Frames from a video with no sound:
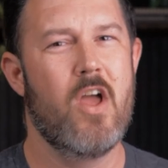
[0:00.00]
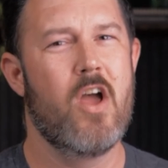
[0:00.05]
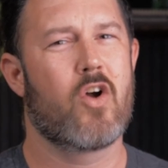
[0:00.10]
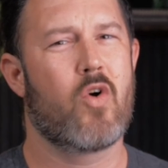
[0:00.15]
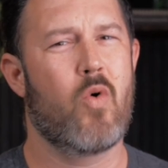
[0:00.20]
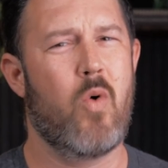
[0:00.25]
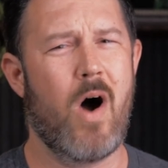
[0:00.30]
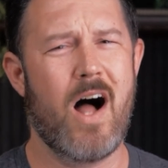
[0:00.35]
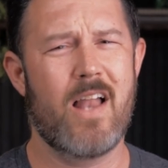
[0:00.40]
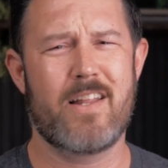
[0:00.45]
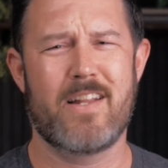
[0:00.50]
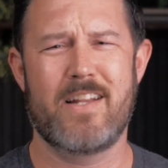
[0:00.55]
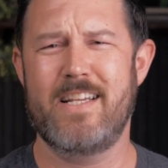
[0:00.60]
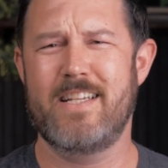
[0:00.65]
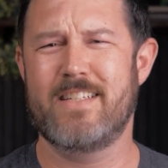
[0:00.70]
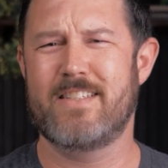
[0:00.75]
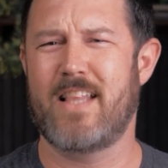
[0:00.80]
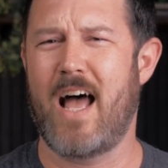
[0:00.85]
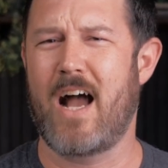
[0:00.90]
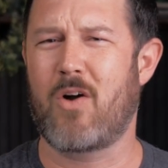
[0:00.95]
Quality
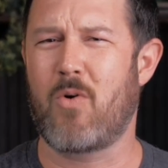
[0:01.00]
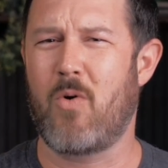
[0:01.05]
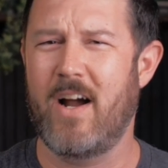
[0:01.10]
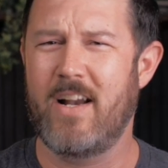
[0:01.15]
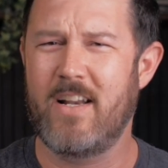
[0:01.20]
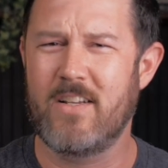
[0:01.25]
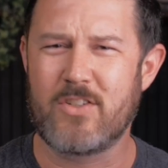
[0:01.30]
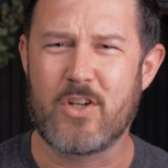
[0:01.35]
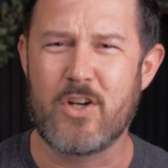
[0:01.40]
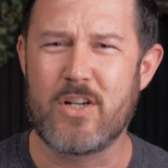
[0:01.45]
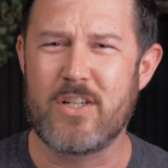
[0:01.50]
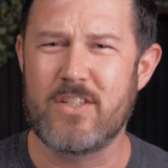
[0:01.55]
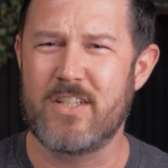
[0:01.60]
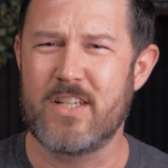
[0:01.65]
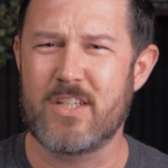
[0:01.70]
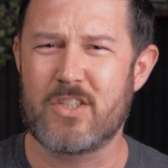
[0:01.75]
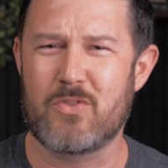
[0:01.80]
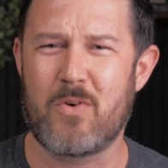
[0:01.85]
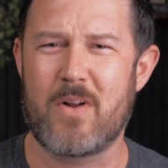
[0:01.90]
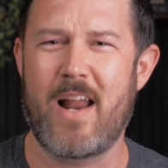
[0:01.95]
is not quite as good as
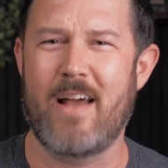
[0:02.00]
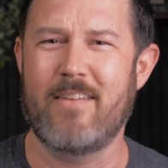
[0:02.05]
this one.